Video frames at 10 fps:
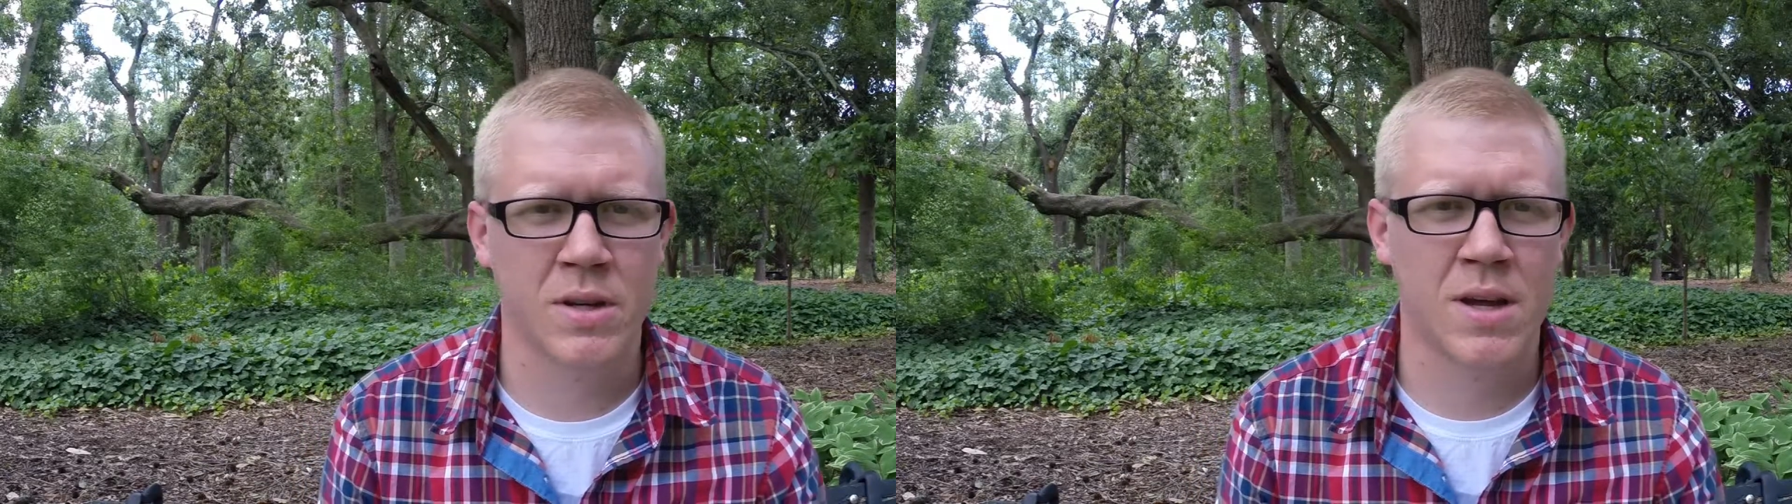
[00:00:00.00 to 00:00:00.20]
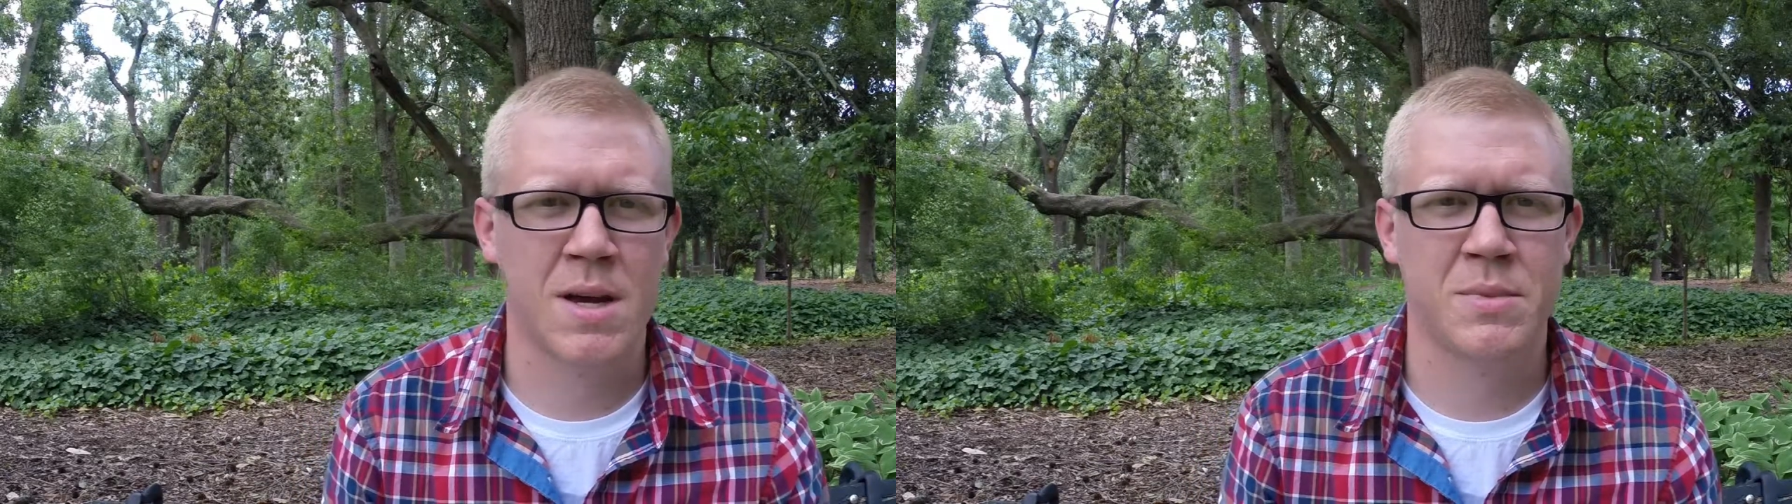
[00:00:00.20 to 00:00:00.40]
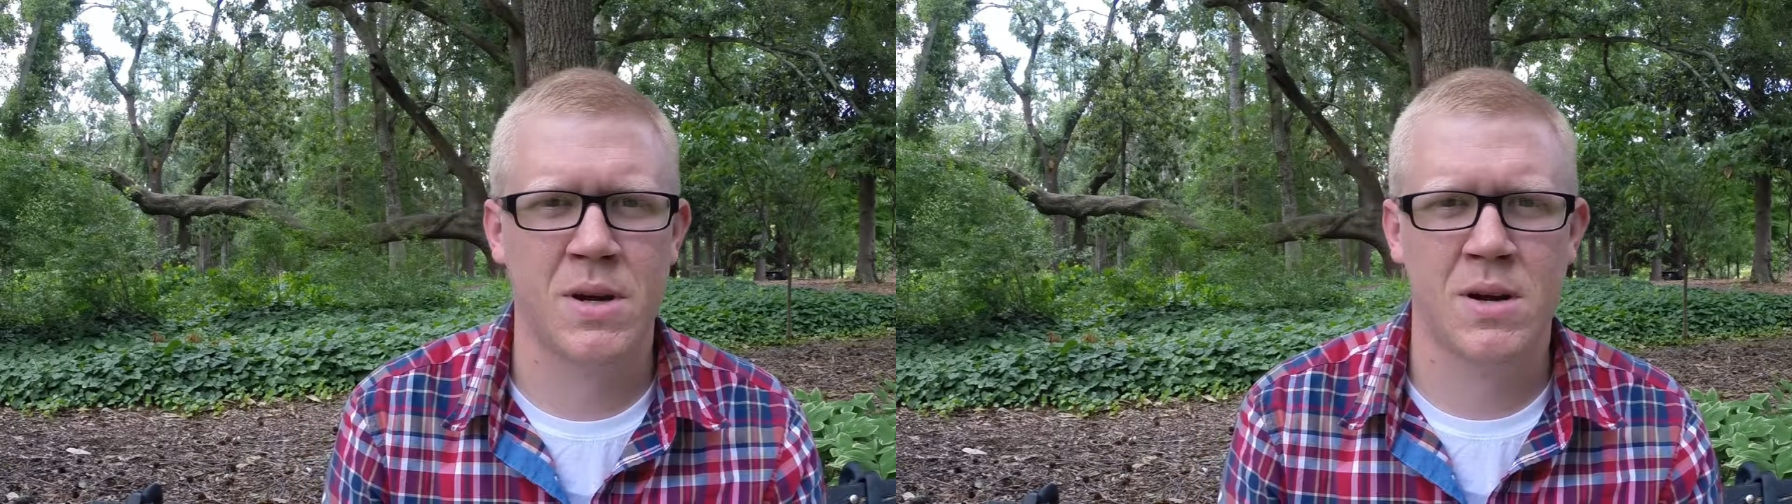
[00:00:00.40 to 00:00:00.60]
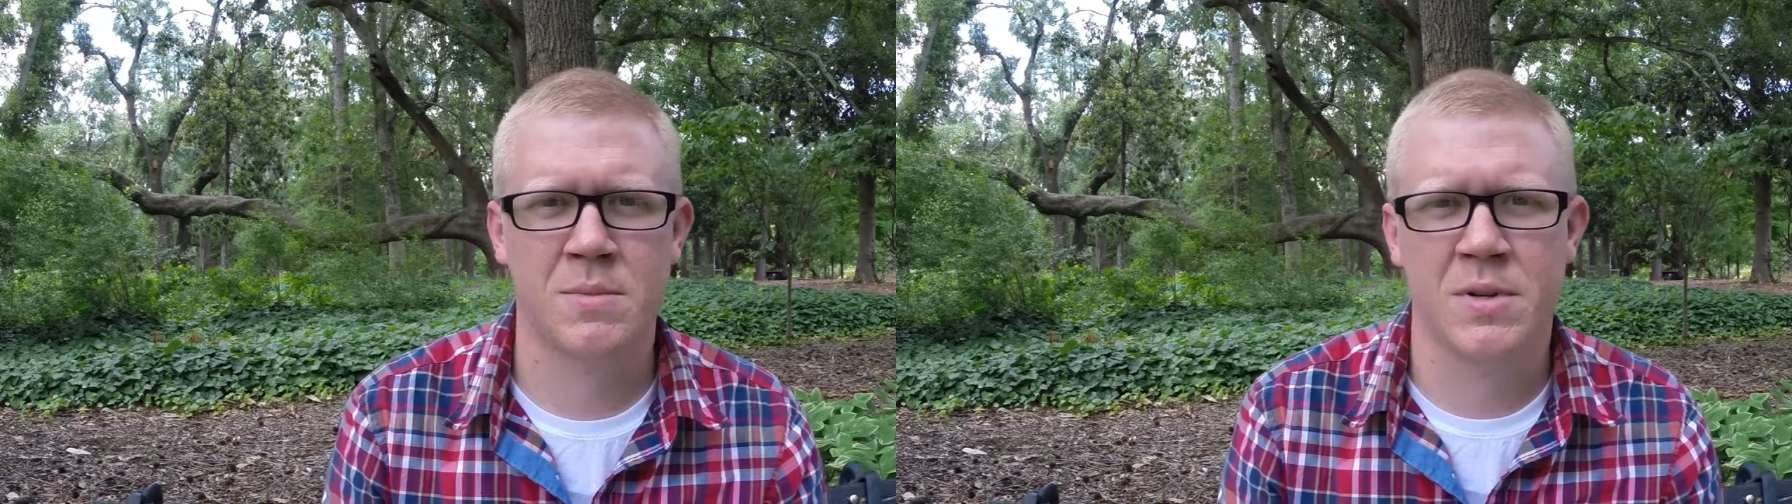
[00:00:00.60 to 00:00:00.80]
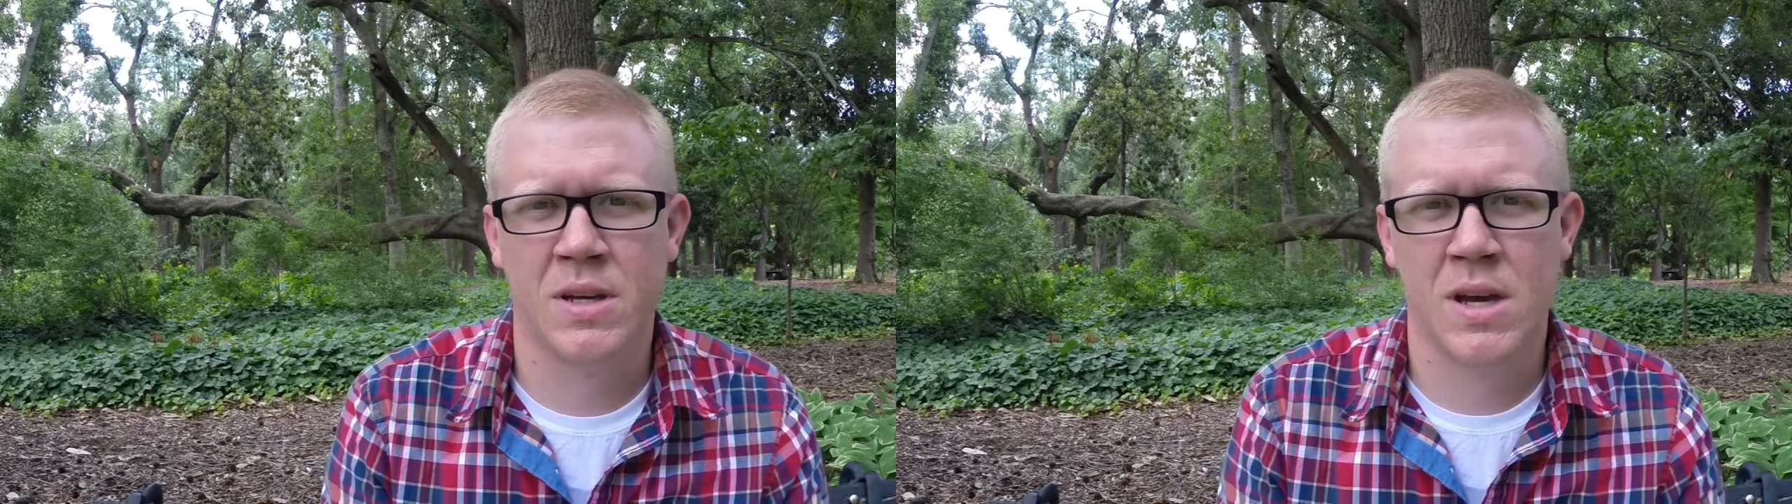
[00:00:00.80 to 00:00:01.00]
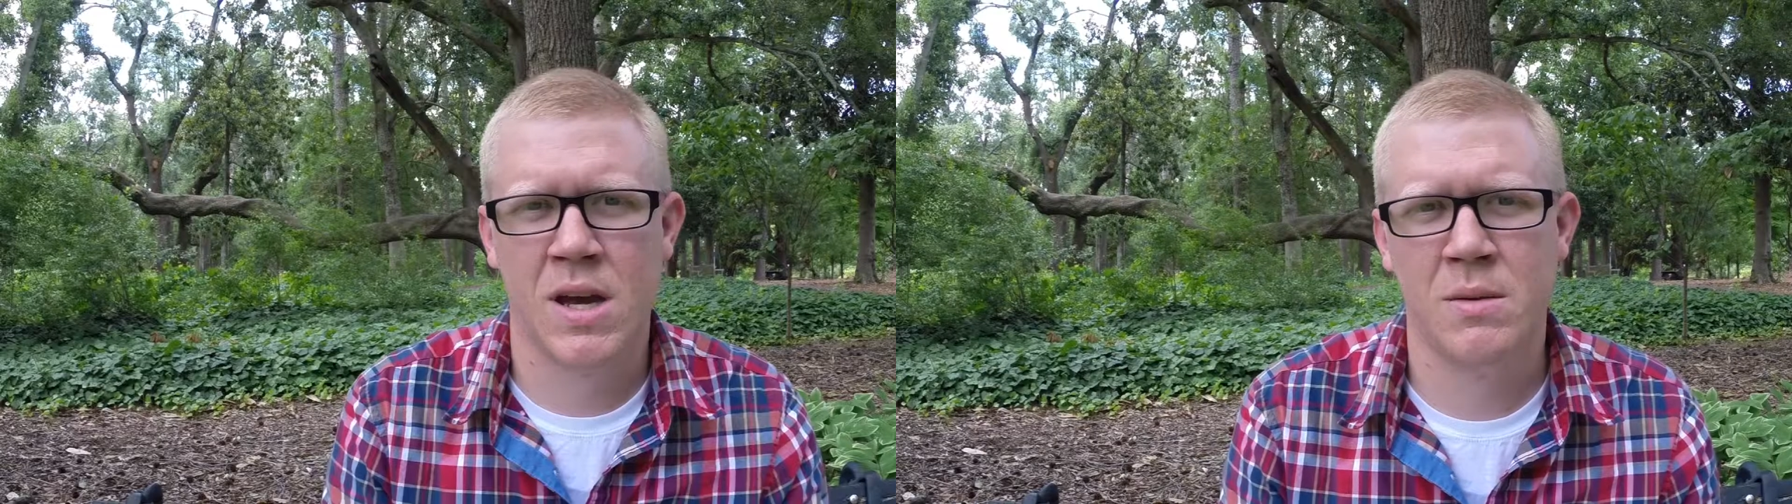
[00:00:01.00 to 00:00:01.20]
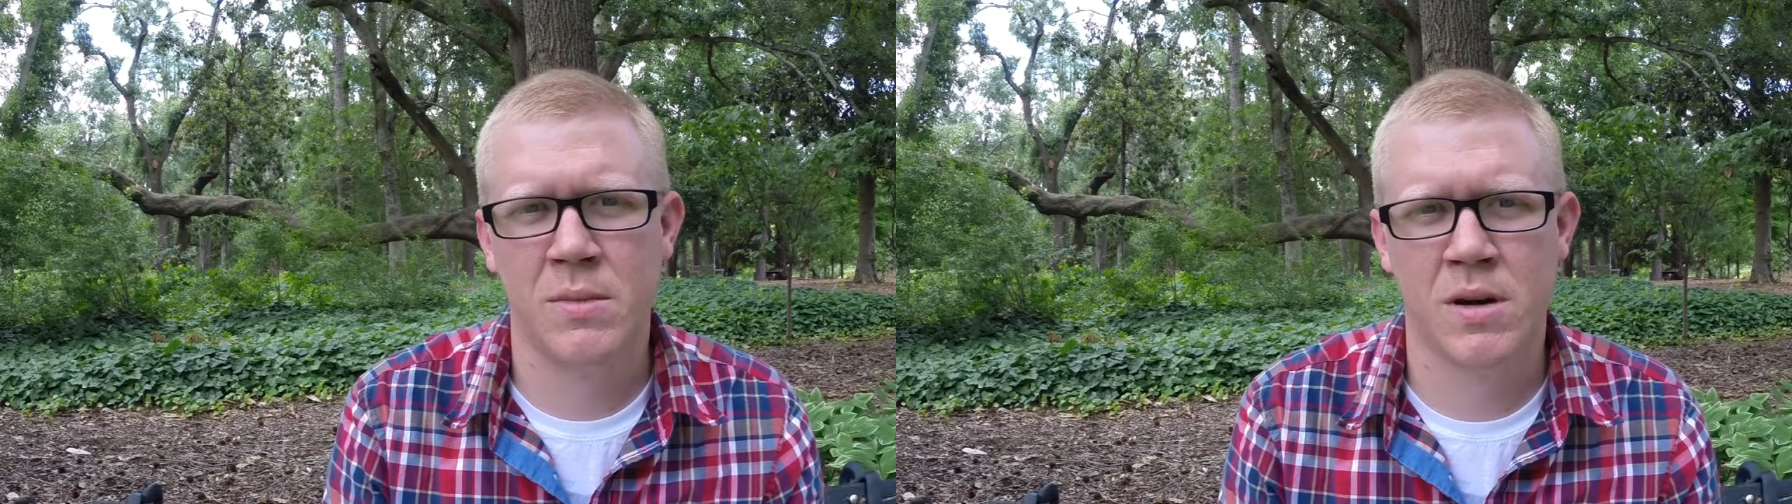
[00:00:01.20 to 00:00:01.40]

laptops and game